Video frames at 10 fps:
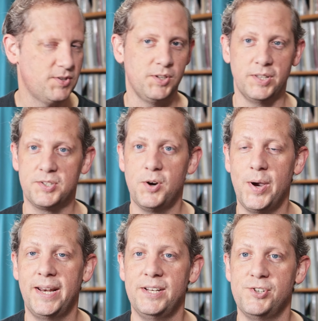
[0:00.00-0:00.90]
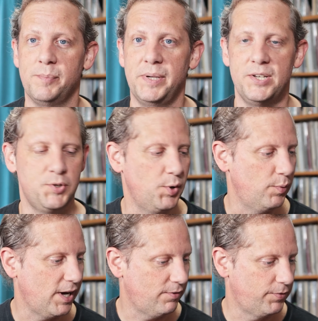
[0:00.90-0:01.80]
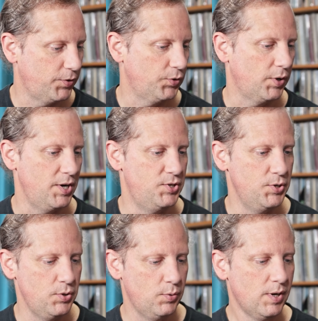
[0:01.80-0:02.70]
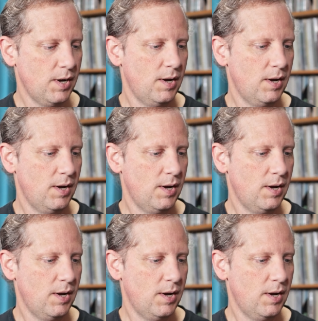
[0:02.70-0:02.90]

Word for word: So let's go ahead and jump into it without further ado.